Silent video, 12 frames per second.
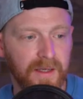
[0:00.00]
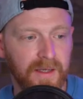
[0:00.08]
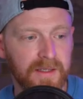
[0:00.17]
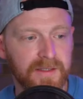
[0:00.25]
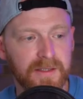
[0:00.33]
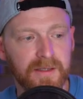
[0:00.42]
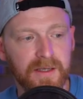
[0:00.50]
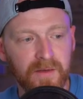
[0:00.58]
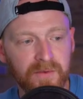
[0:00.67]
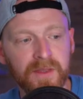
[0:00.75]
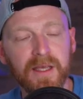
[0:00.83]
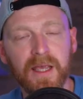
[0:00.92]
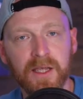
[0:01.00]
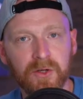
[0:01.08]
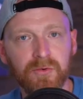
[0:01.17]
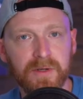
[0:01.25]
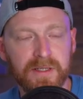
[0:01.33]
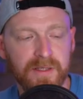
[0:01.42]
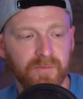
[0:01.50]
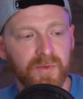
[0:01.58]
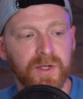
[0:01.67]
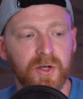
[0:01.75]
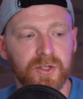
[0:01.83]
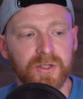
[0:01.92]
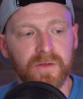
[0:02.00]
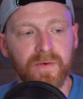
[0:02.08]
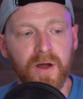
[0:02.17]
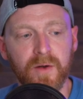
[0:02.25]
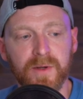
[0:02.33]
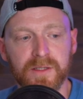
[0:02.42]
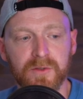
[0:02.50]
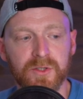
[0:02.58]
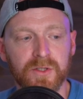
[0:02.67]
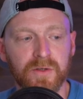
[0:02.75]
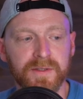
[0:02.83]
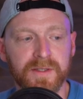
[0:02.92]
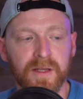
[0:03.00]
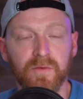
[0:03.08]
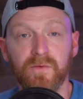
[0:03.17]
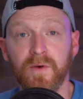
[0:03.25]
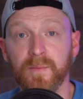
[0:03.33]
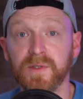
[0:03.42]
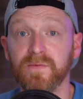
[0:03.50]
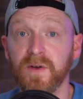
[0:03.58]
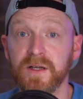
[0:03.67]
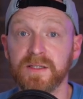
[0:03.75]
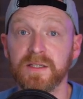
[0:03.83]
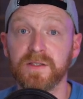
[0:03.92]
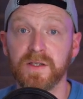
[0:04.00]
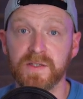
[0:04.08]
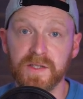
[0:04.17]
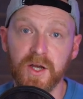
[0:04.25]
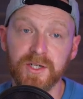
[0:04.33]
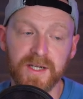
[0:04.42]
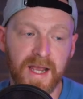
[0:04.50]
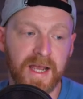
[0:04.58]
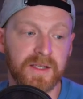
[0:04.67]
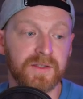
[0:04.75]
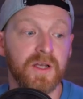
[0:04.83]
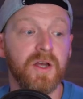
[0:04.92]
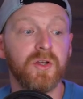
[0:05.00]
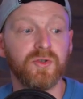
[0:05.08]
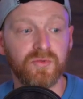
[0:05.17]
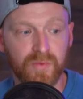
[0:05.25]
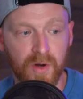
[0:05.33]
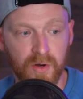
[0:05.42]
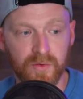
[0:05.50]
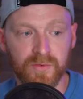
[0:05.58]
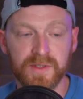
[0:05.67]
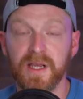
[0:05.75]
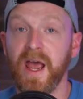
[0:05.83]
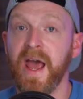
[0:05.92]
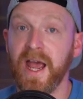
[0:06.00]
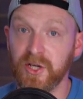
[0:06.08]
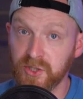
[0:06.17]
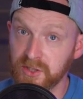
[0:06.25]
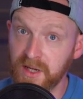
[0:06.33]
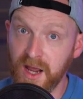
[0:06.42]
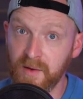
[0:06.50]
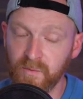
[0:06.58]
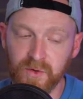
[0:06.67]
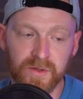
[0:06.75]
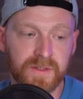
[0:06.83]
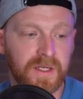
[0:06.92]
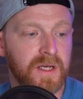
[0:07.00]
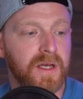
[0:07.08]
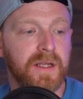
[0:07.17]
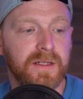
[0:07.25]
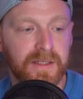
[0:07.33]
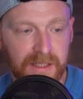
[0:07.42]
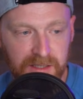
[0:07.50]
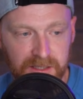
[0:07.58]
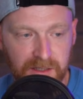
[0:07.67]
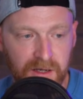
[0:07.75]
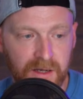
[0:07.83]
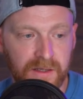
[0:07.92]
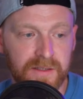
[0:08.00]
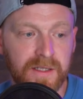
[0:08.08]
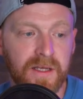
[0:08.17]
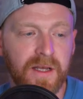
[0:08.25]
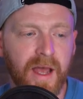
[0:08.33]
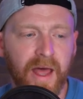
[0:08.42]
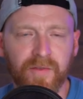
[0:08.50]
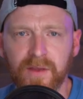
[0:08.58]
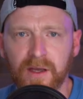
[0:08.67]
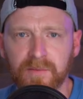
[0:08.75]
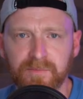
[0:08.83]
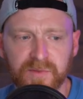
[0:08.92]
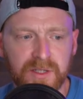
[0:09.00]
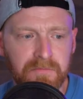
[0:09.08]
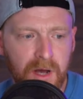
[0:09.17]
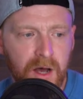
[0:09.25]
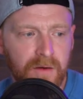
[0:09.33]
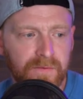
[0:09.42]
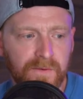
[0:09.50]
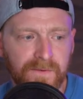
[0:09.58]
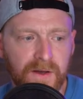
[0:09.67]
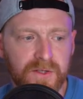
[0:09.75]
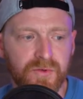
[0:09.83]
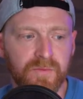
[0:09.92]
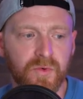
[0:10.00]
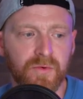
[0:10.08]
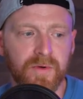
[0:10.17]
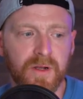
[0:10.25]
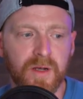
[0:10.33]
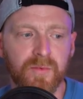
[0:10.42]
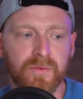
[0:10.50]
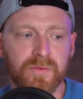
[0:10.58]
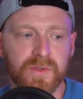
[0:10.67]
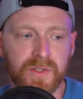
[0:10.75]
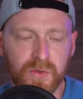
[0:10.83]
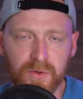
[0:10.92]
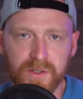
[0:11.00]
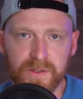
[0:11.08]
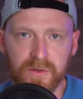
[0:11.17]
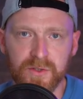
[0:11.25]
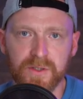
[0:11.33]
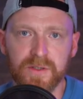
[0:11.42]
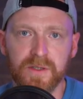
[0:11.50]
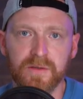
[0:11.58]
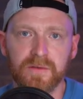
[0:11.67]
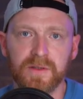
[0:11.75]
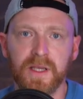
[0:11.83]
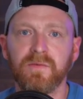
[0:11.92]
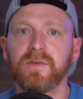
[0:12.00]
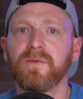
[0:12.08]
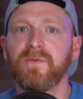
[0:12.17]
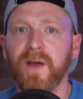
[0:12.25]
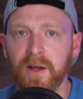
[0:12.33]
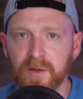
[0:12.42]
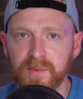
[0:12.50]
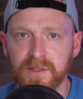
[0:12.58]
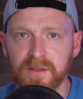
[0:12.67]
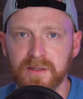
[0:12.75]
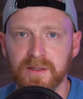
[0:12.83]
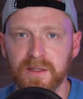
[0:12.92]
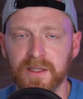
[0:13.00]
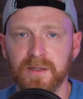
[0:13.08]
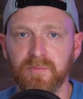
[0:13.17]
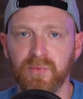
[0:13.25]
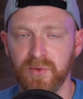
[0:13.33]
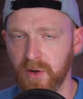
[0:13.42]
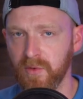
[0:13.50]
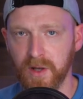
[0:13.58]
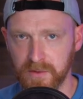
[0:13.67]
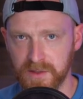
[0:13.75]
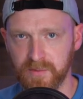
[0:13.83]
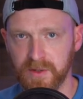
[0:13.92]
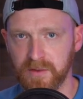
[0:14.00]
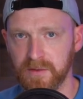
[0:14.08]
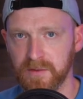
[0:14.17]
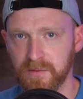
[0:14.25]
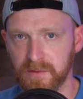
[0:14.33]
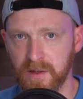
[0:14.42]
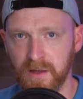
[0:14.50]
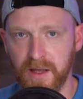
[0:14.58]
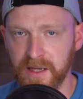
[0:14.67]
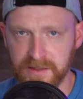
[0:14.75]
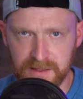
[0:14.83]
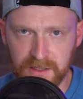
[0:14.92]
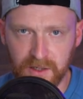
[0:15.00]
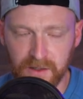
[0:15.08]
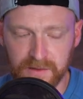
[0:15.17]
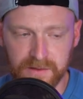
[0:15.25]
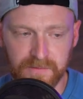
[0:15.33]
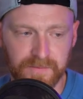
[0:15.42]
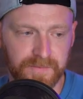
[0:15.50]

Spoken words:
is given the increase in production of high resolution content from devices such as drones, action cameras, DSLRs, and a demand for faster and more reliable storage solutions, they've developed the Pro Ultimate SD cards.